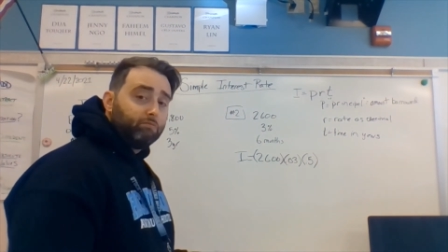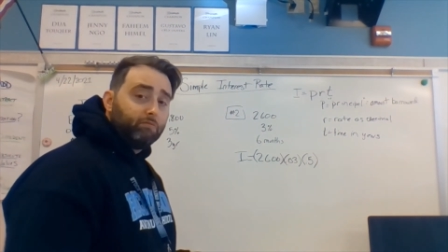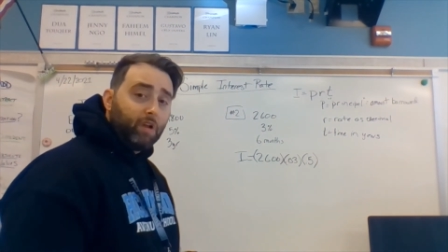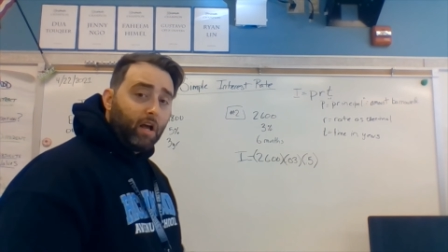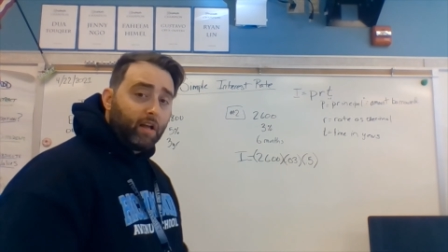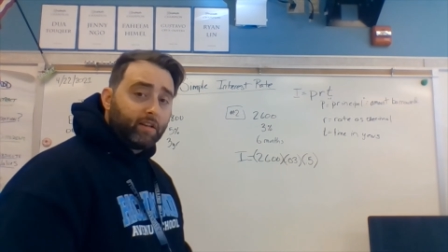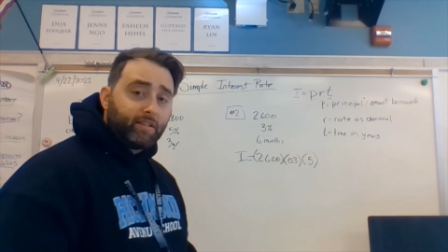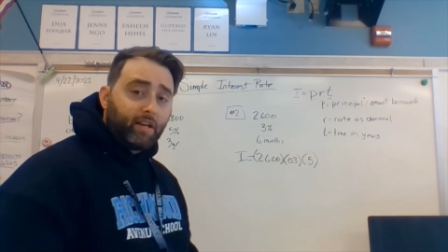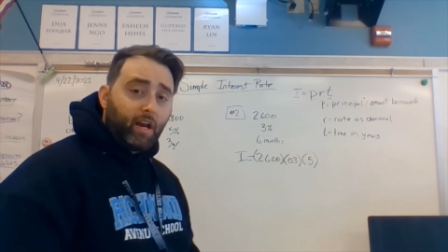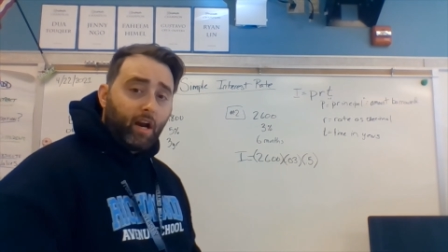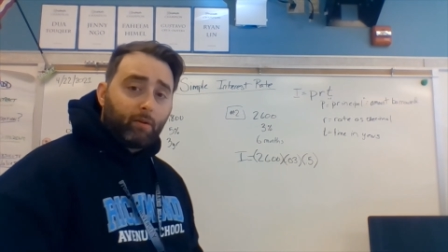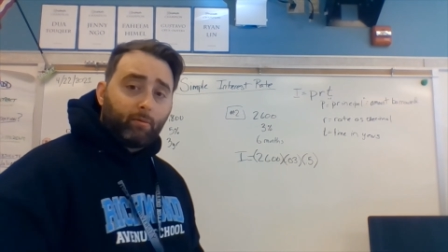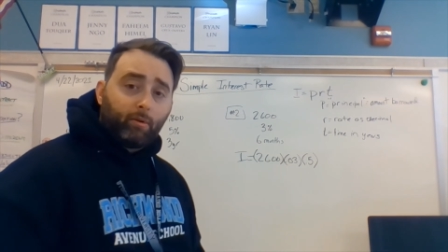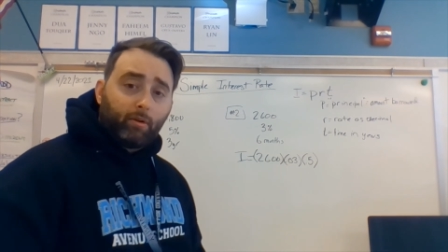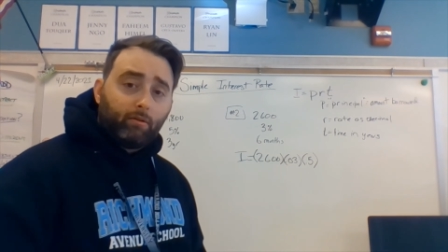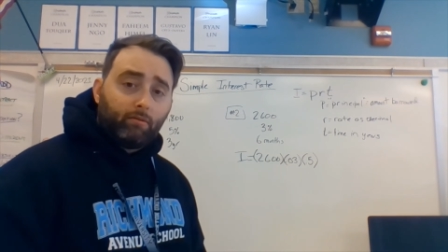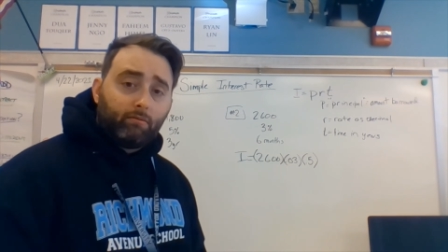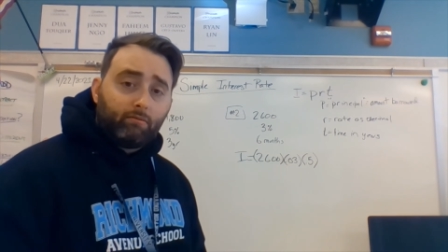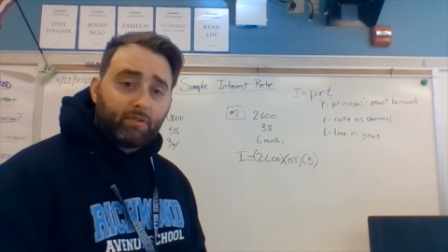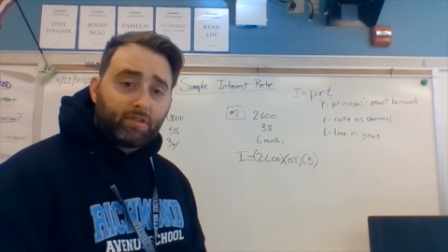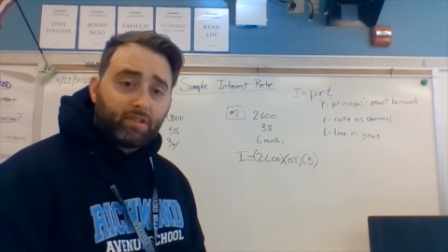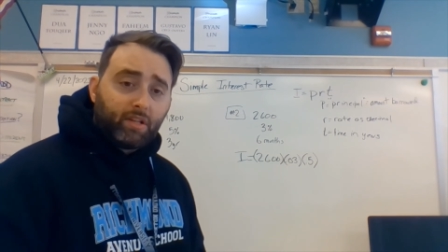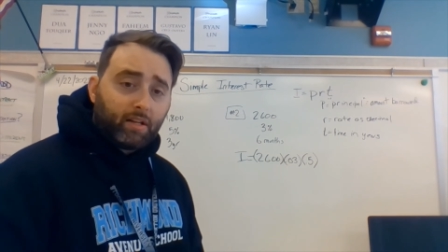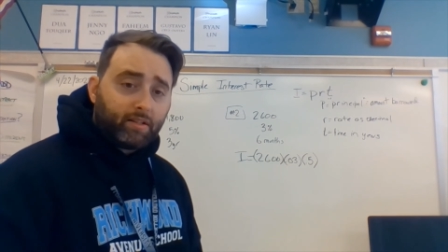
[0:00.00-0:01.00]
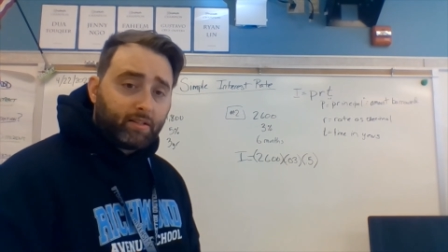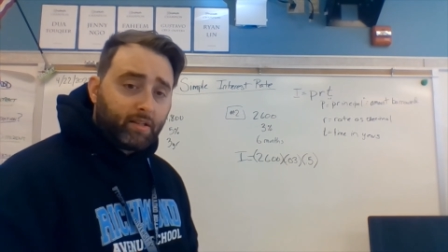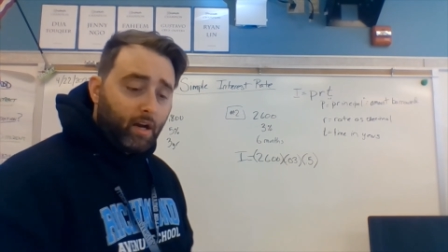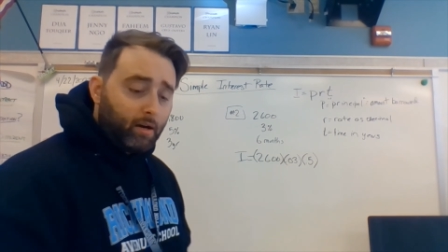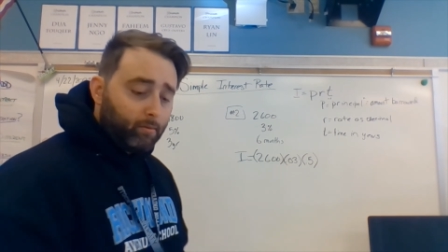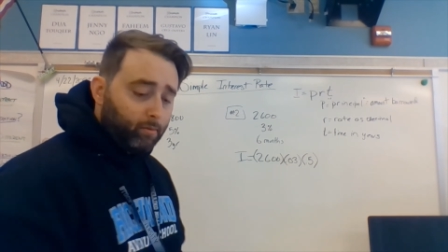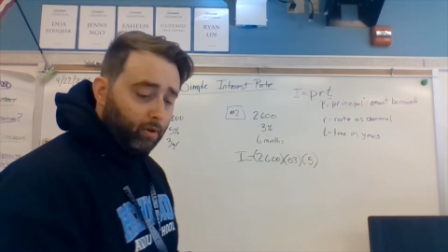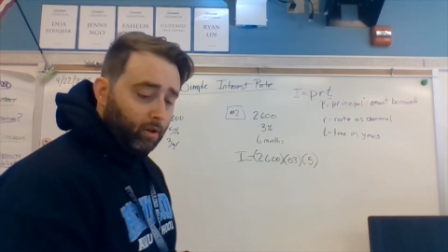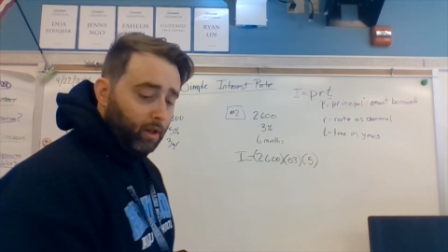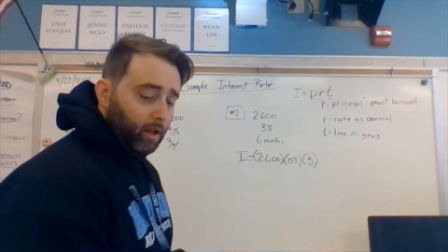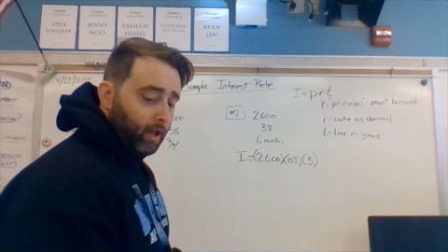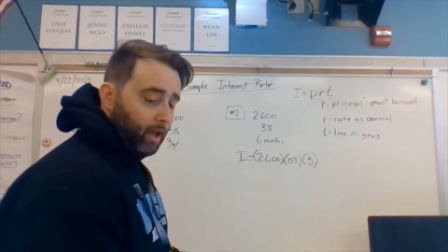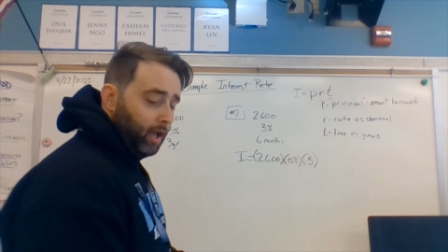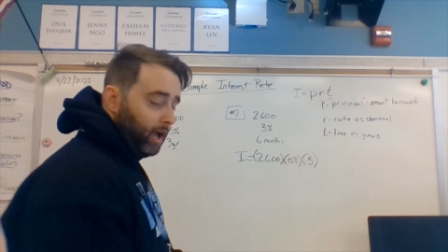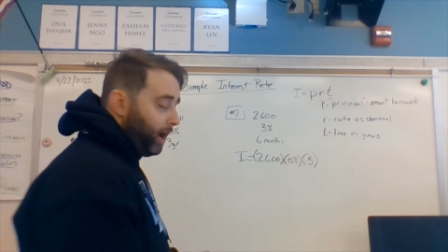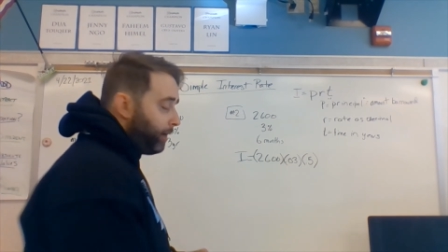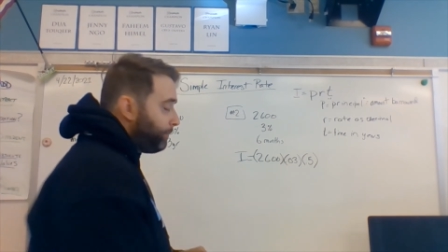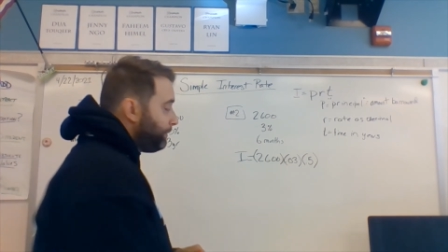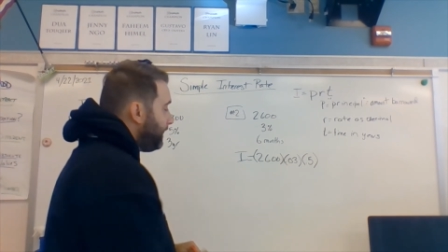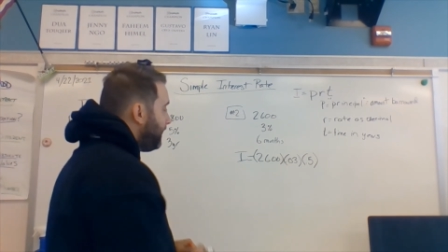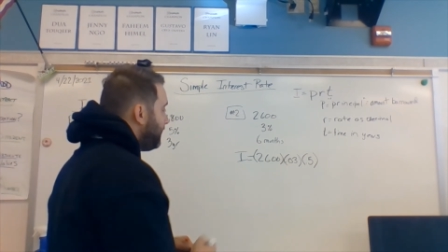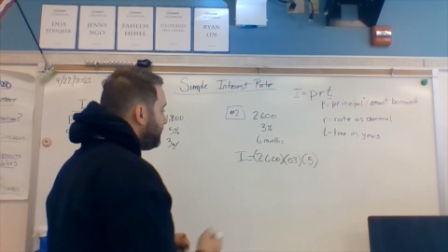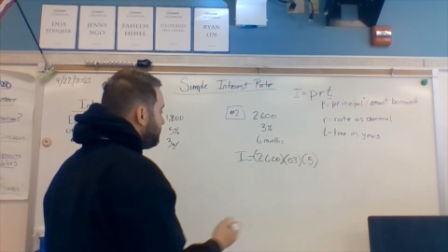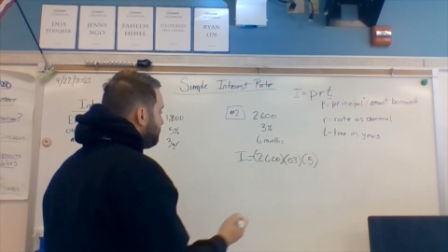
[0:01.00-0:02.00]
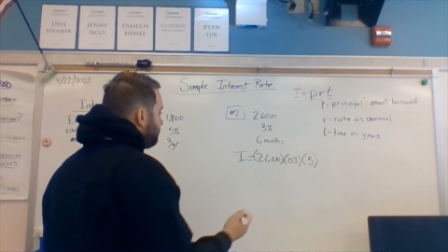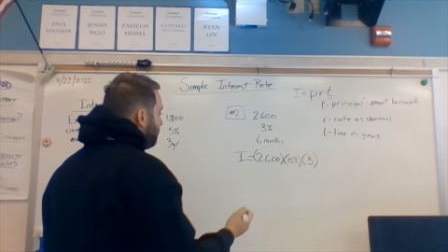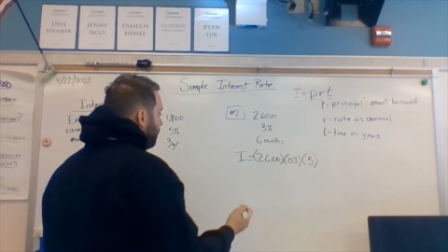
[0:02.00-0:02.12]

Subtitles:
not terrible, it's not terrible. I'm going to end